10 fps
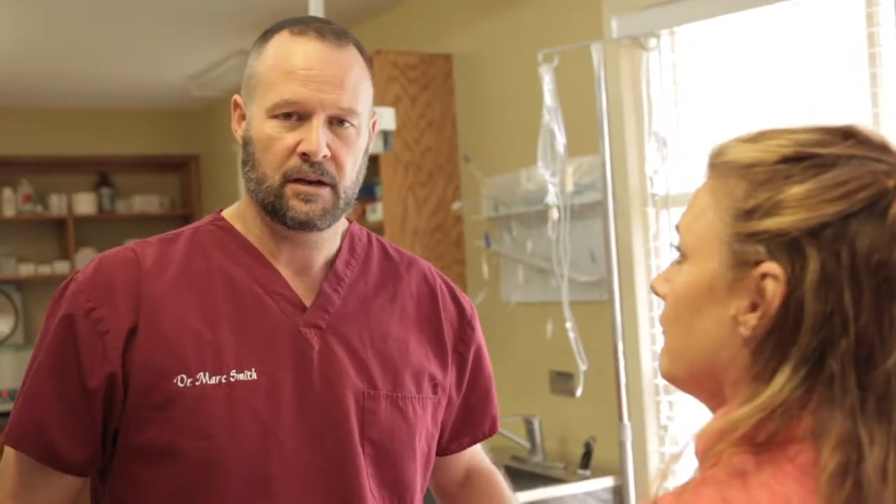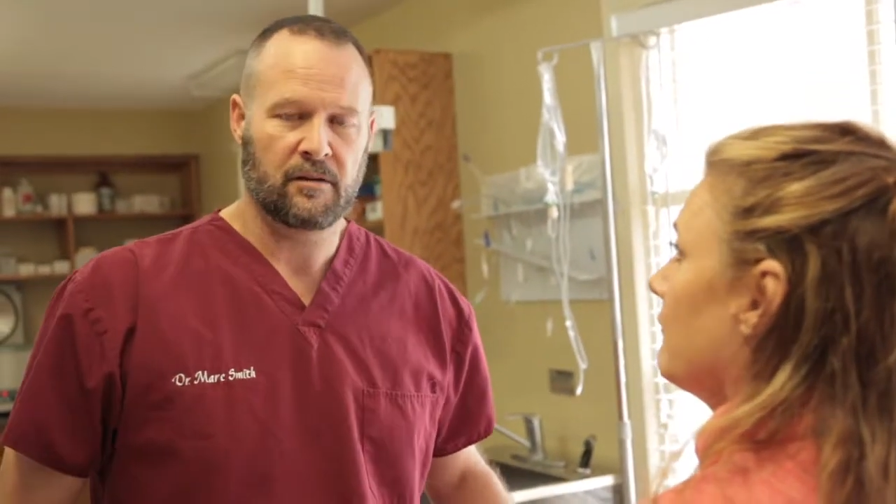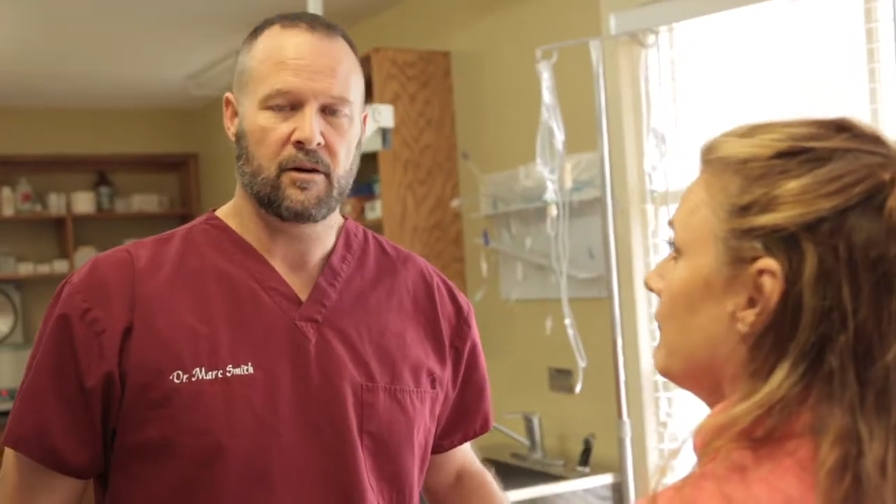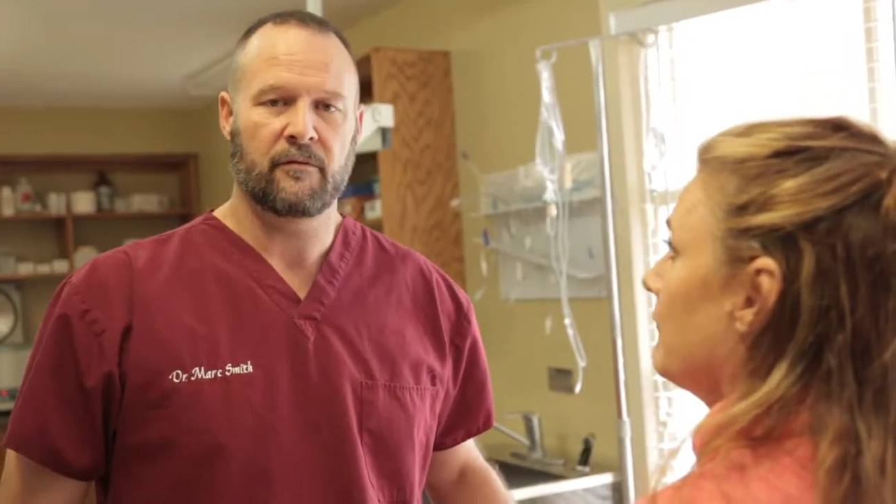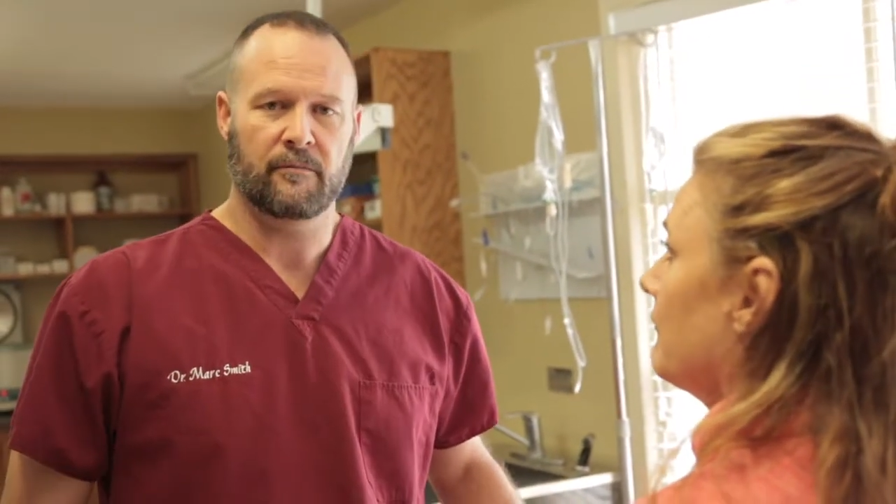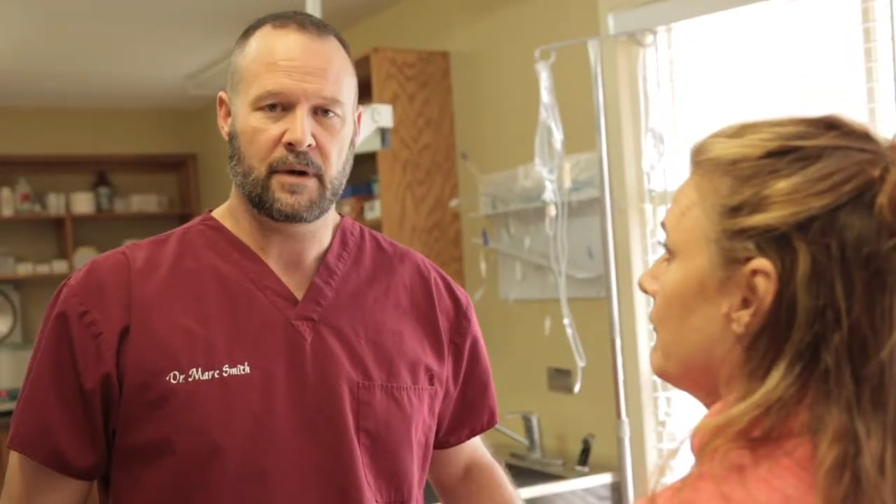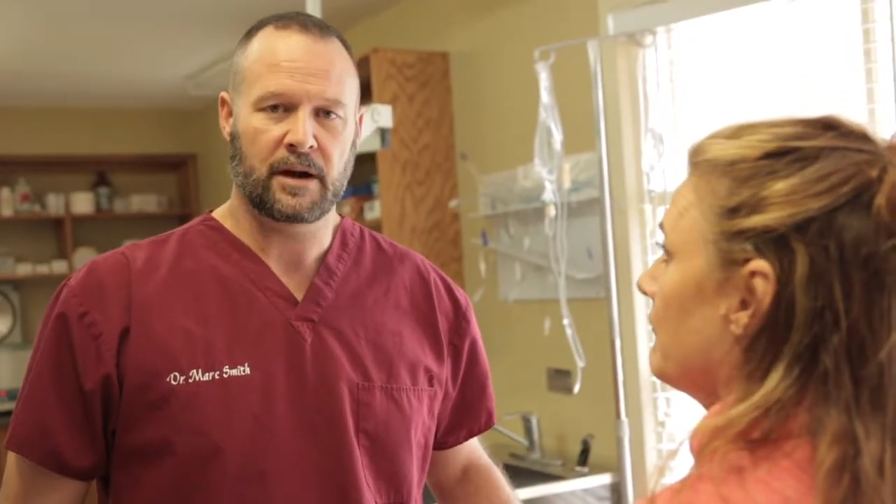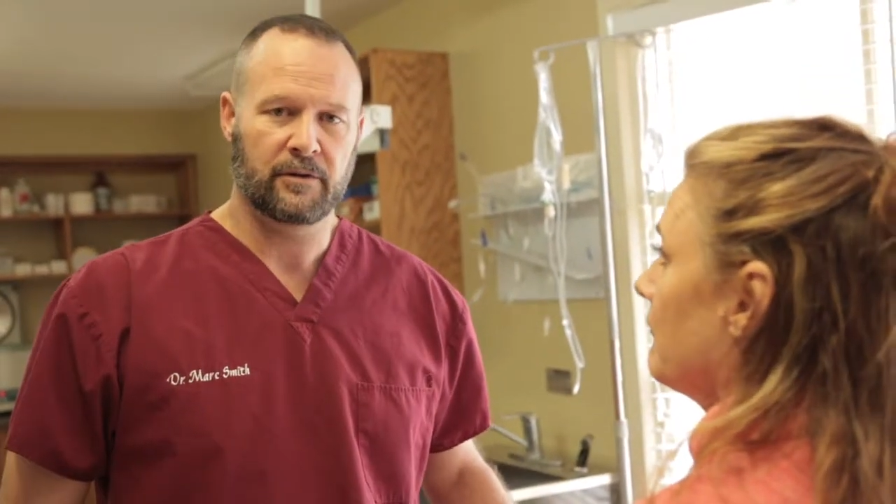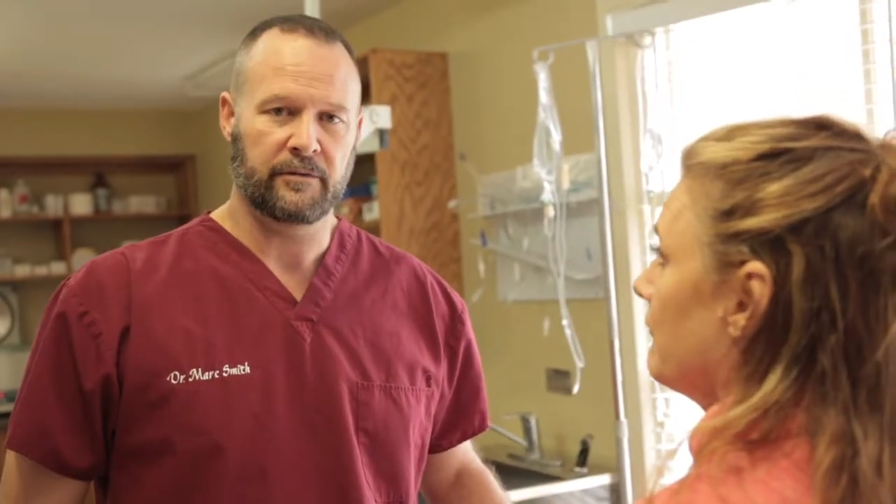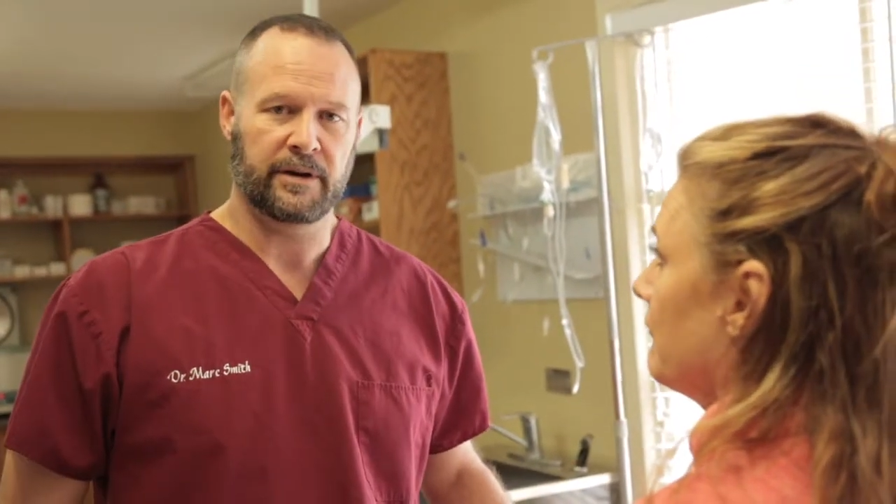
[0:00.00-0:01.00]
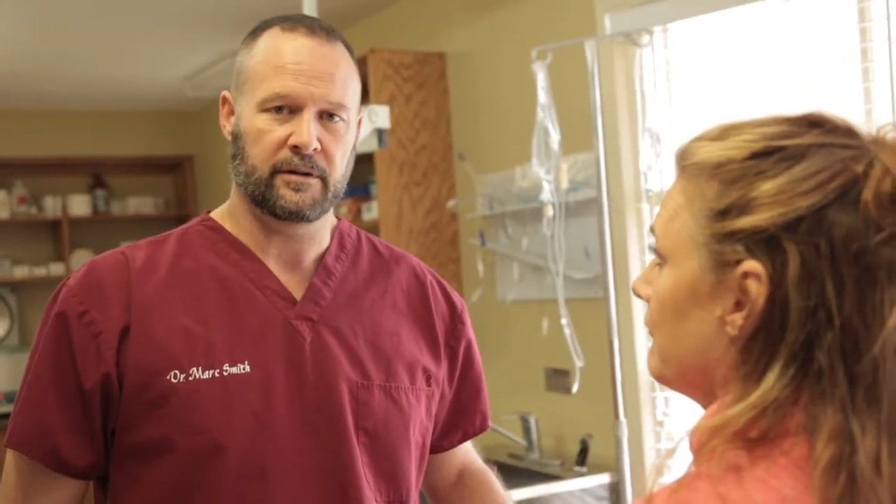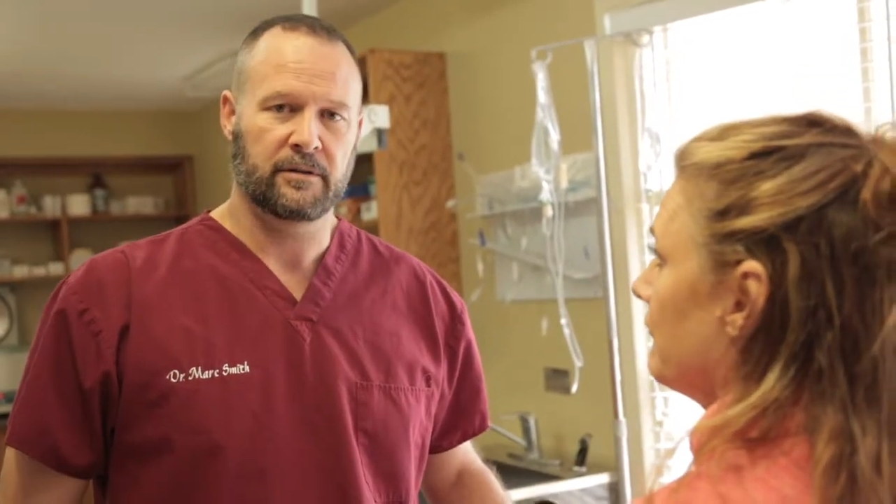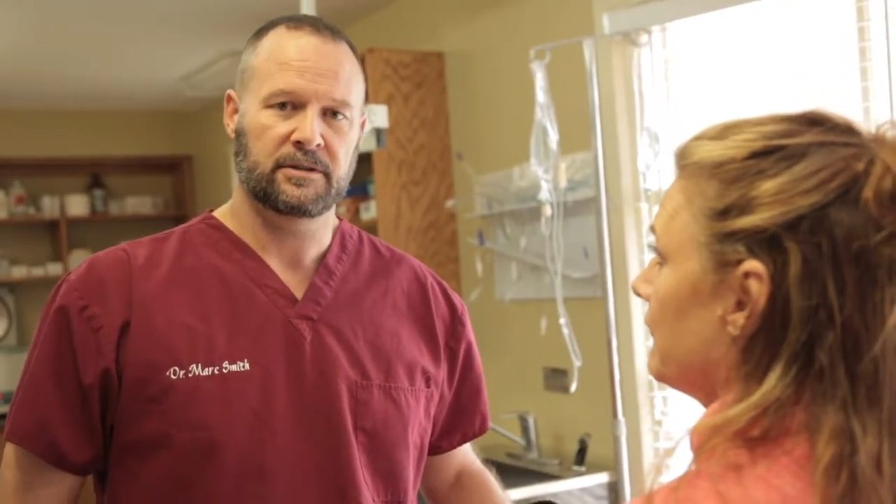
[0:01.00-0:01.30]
over my career.